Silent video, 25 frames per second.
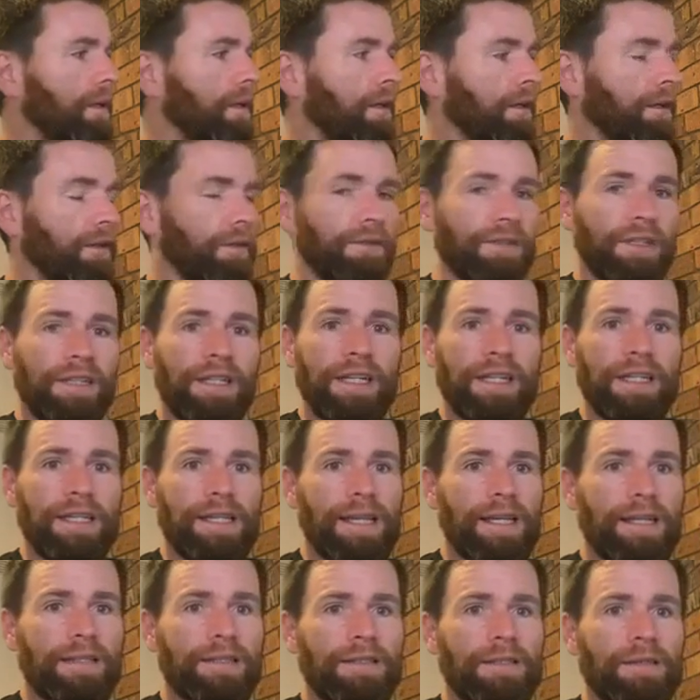because I need to
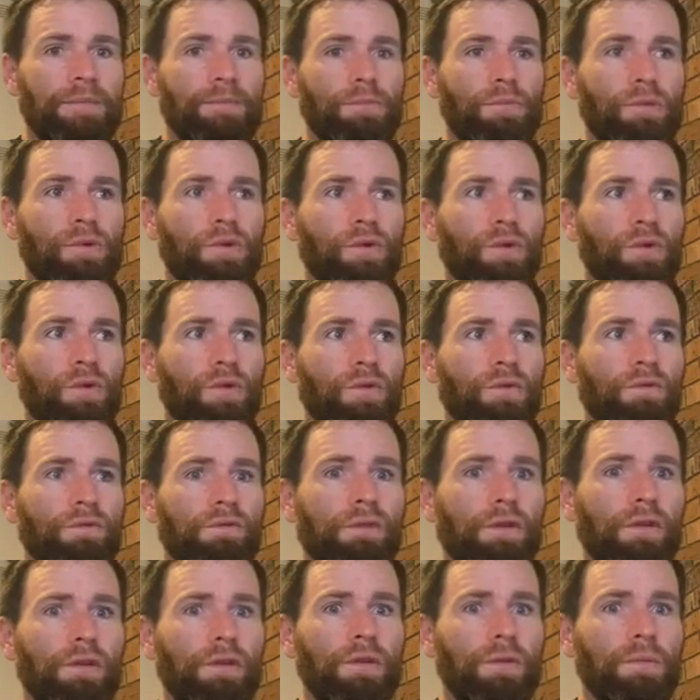get some more
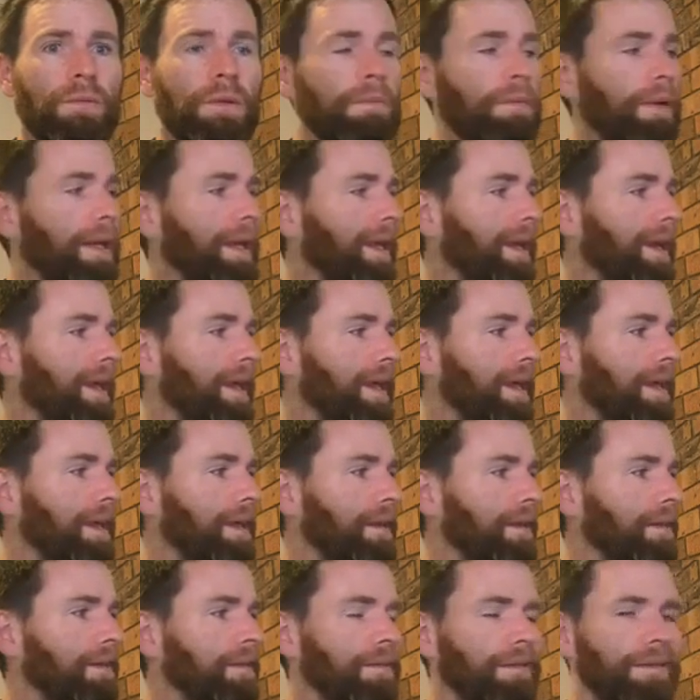volume in my
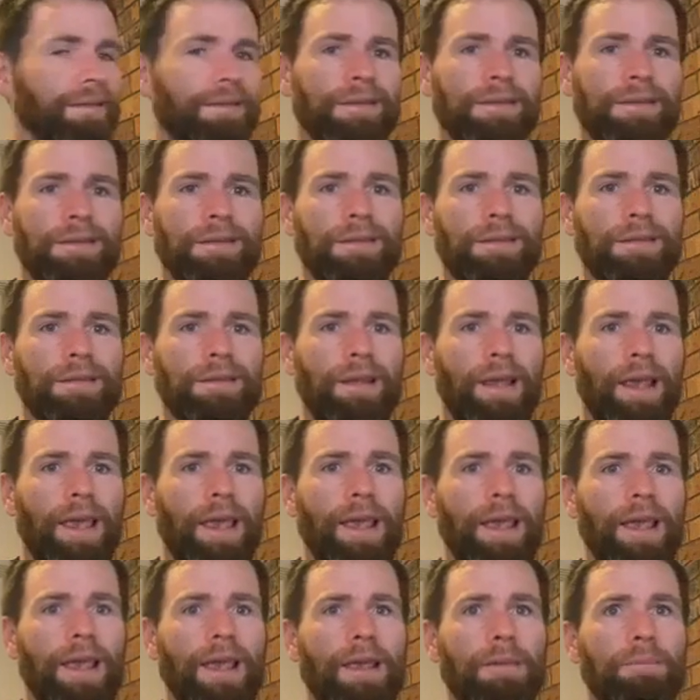legs
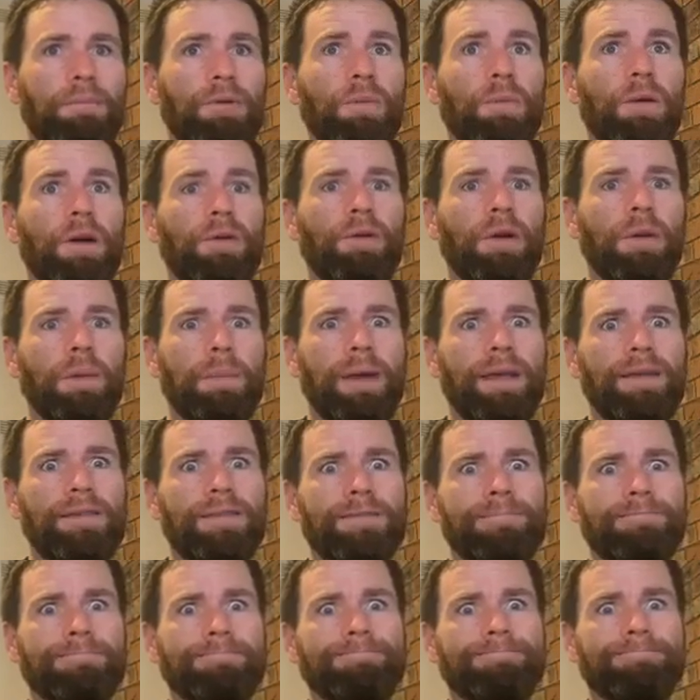and build my rope
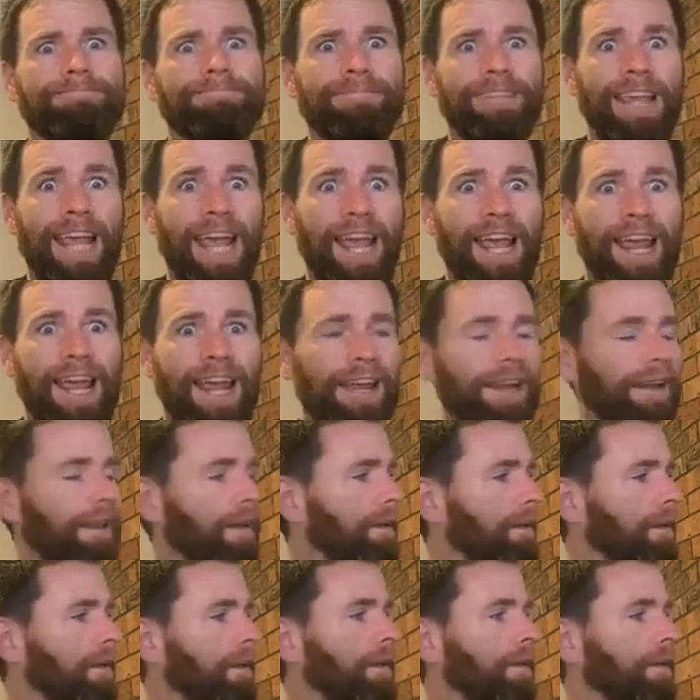base. Yay!
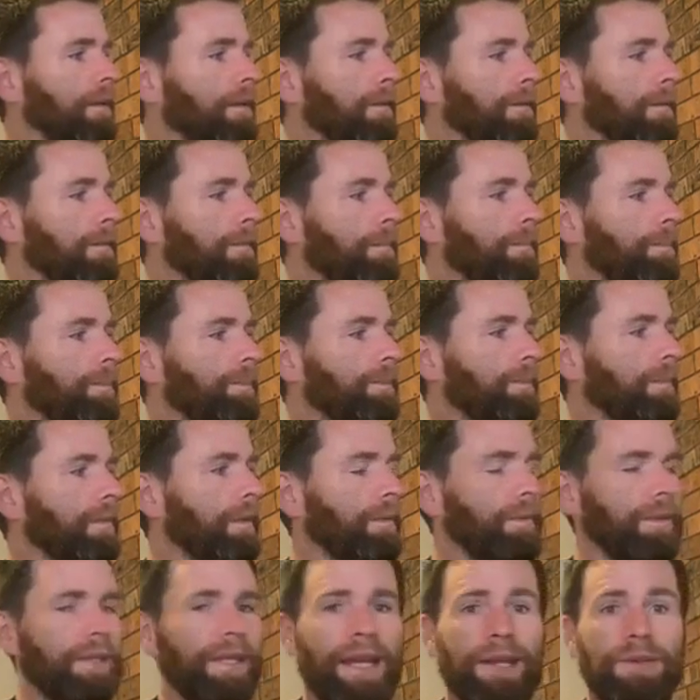
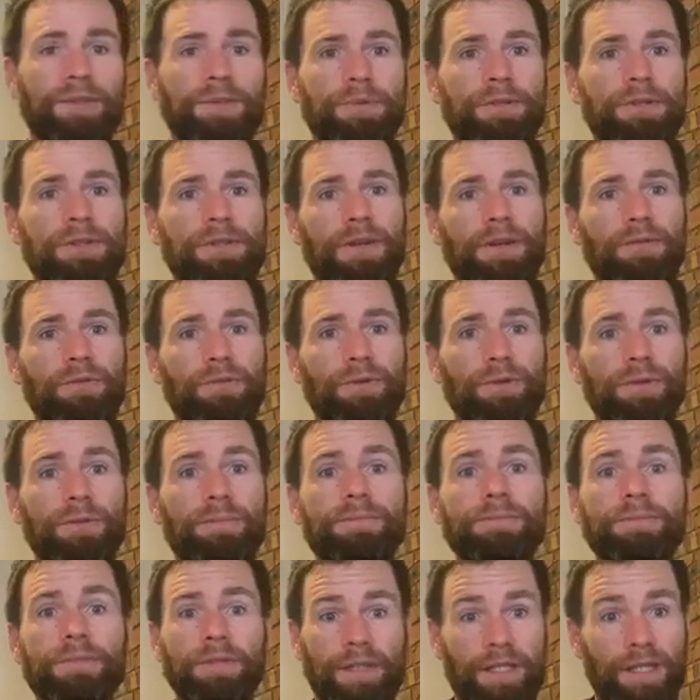So that was pretty straightforward.
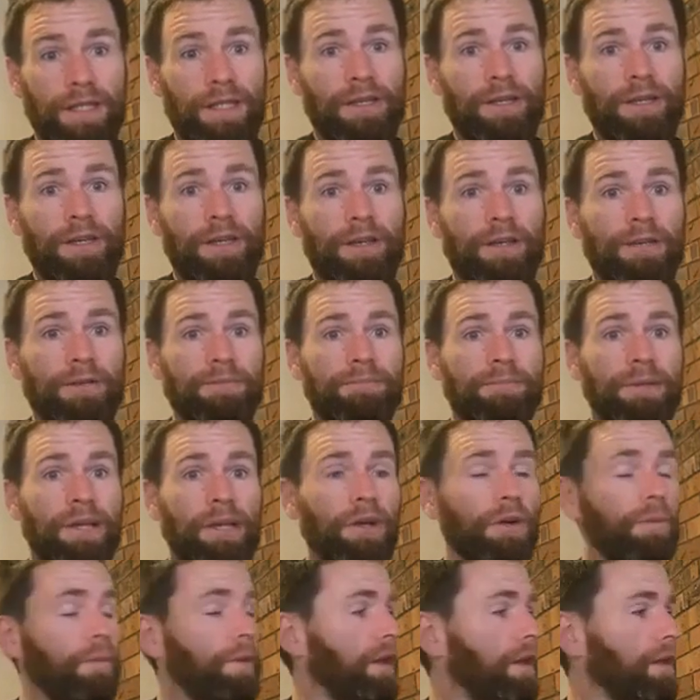I did the
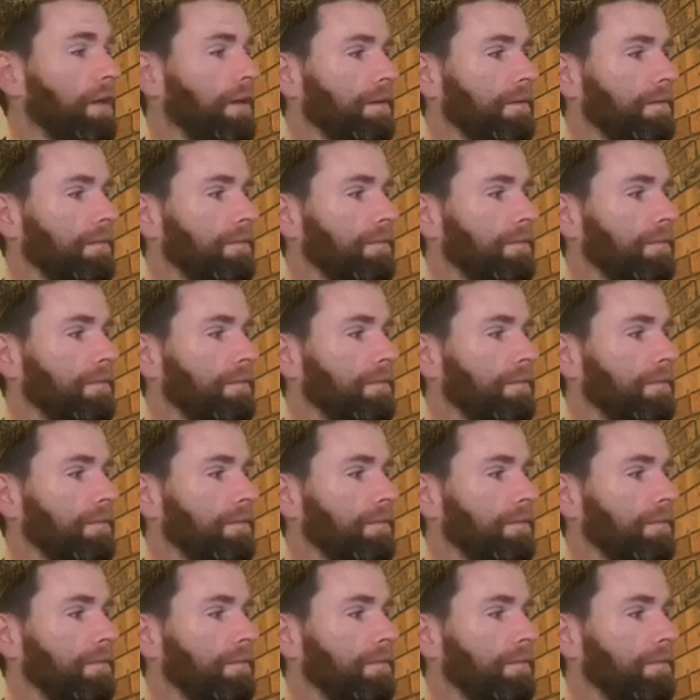PLP,